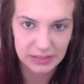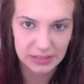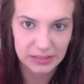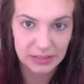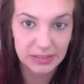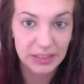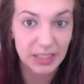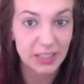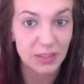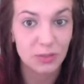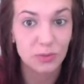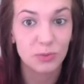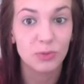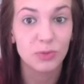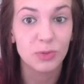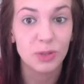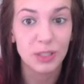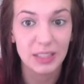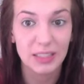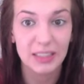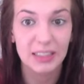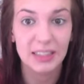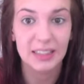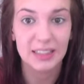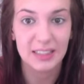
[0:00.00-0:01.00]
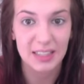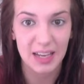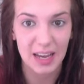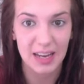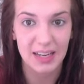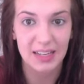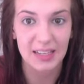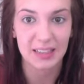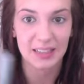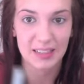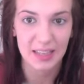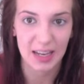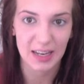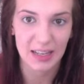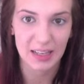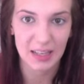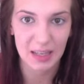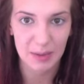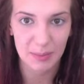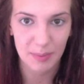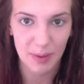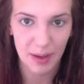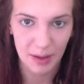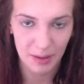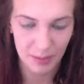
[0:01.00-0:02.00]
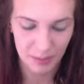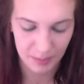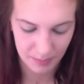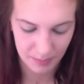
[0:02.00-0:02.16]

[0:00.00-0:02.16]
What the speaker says: Like, really tiny, tiny about.